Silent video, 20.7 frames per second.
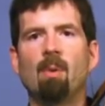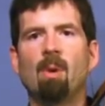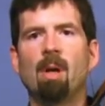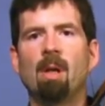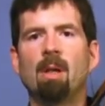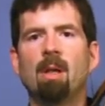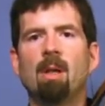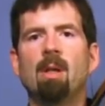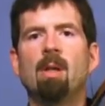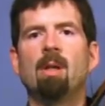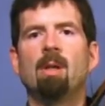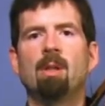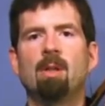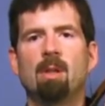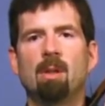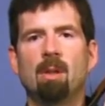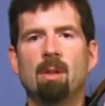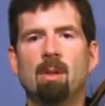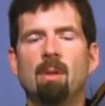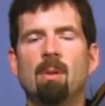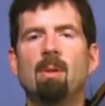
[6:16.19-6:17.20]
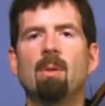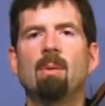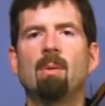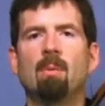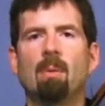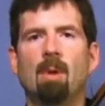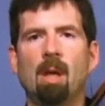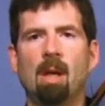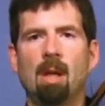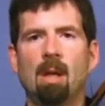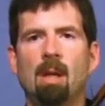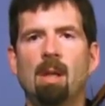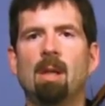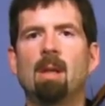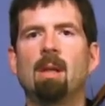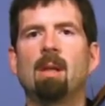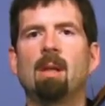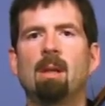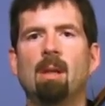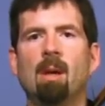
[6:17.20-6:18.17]
1, 2,
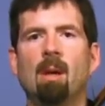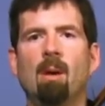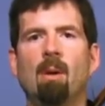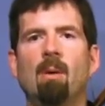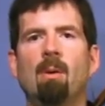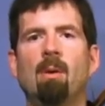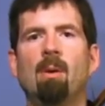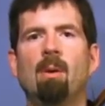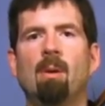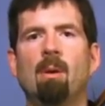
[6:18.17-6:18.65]
ready, go.